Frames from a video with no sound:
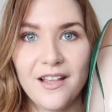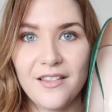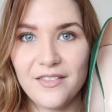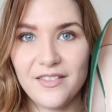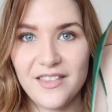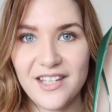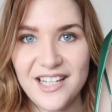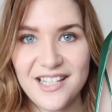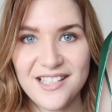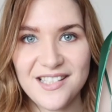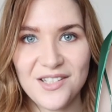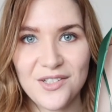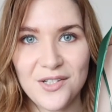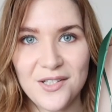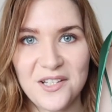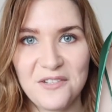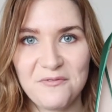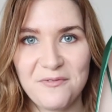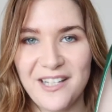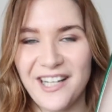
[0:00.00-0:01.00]
These
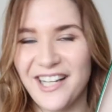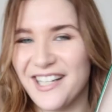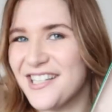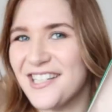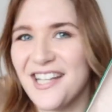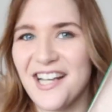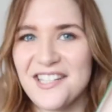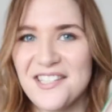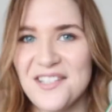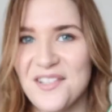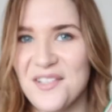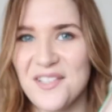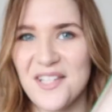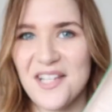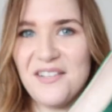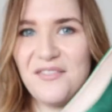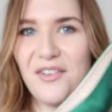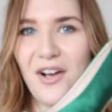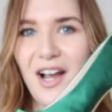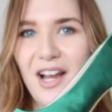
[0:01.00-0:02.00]
just give me like Sex and the
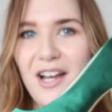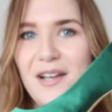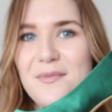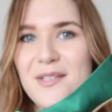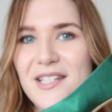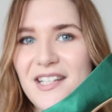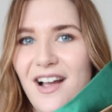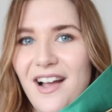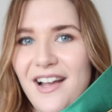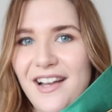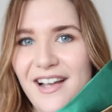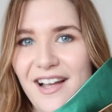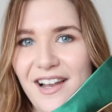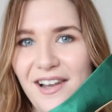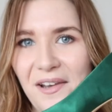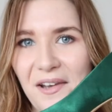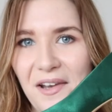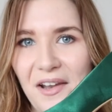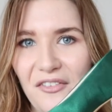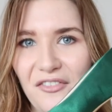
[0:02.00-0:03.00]
City vibes. I
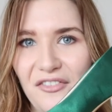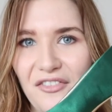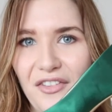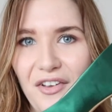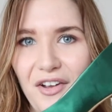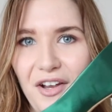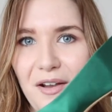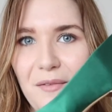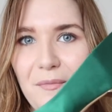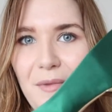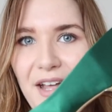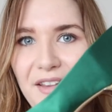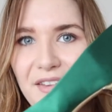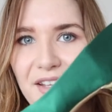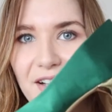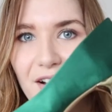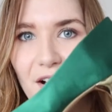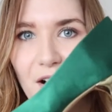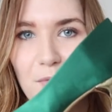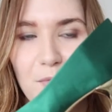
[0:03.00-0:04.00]
love them and
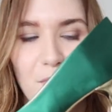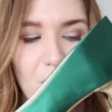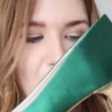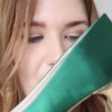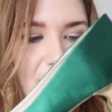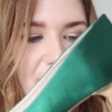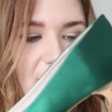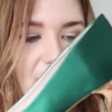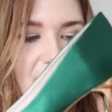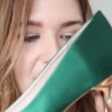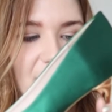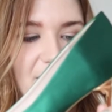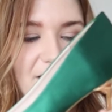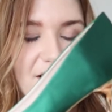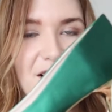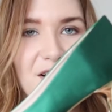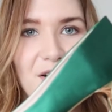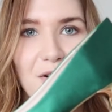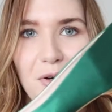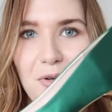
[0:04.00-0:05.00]
they come with a
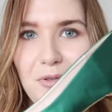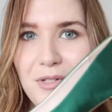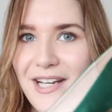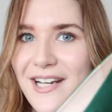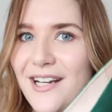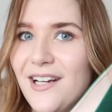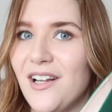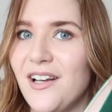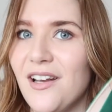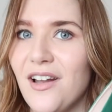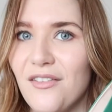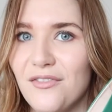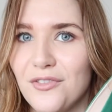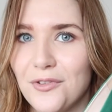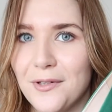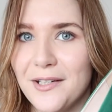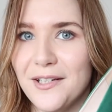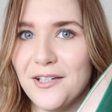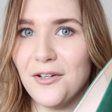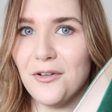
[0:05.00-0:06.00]
nice gold heel. I love
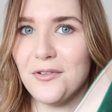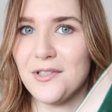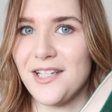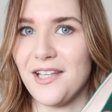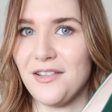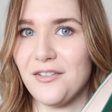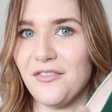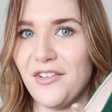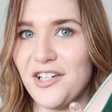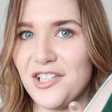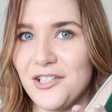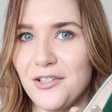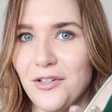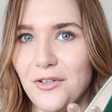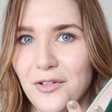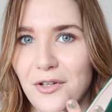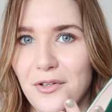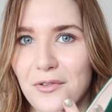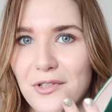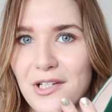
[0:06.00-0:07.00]
green and gold together. I've actually
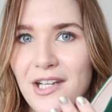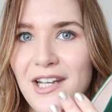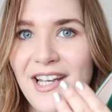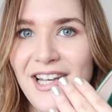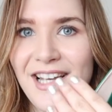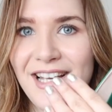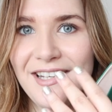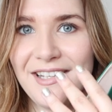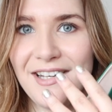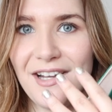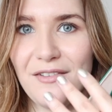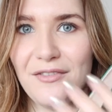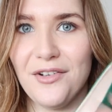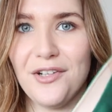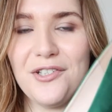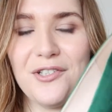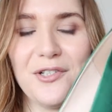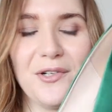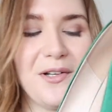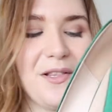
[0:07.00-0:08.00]
got gold nail
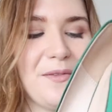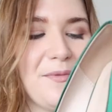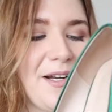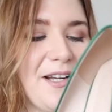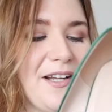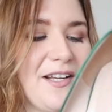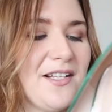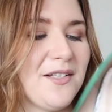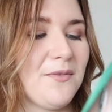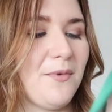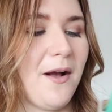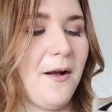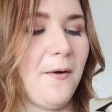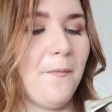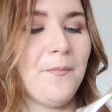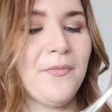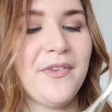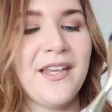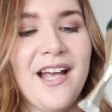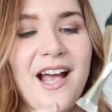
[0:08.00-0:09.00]
varnish on at the minute as
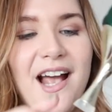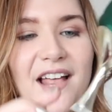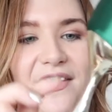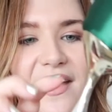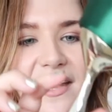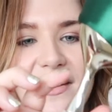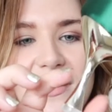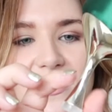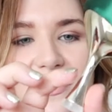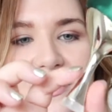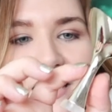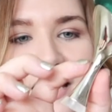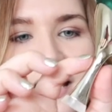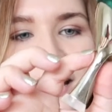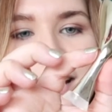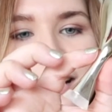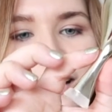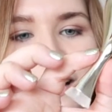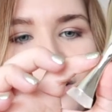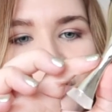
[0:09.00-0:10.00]
well. And then the
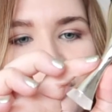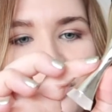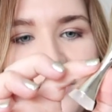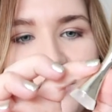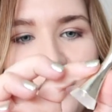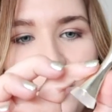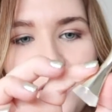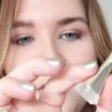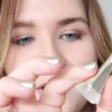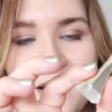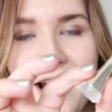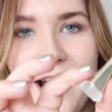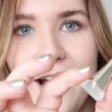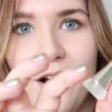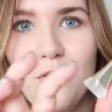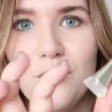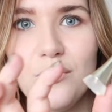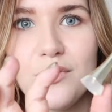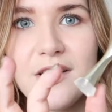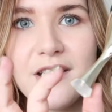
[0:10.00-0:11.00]
heel actually goes
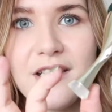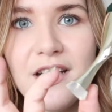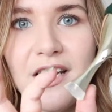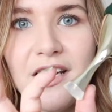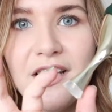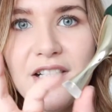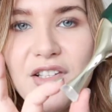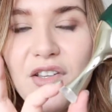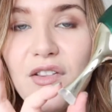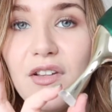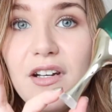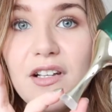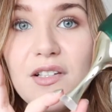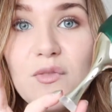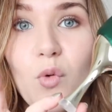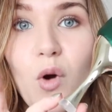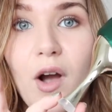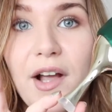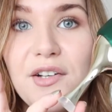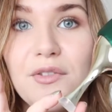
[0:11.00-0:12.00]
out so that it's
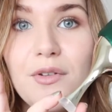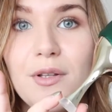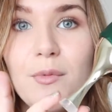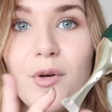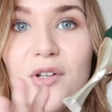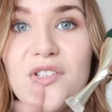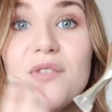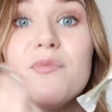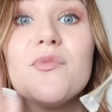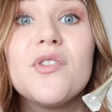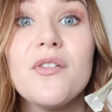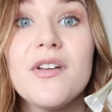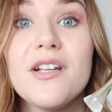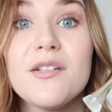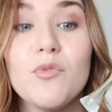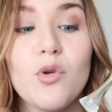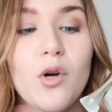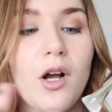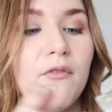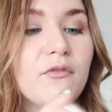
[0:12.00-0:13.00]
wider at the bottom so it
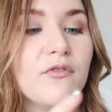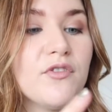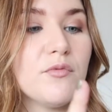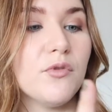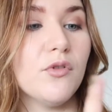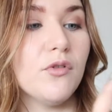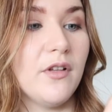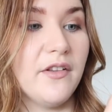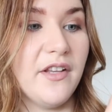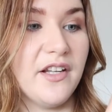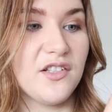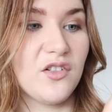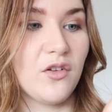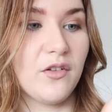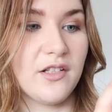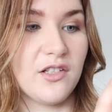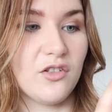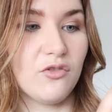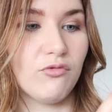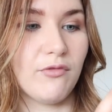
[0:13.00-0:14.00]
is more comfortable and then it's got
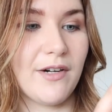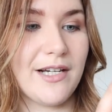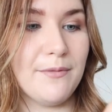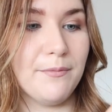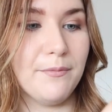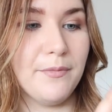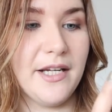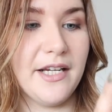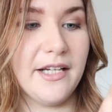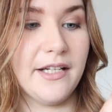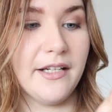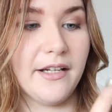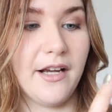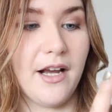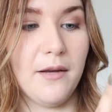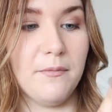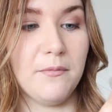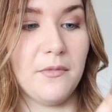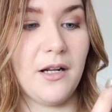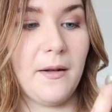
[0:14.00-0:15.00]
this great big
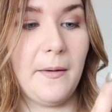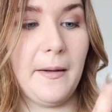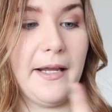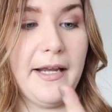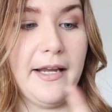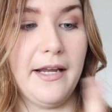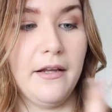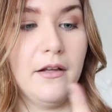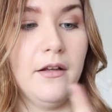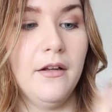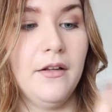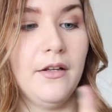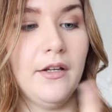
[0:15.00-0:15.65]
um, clear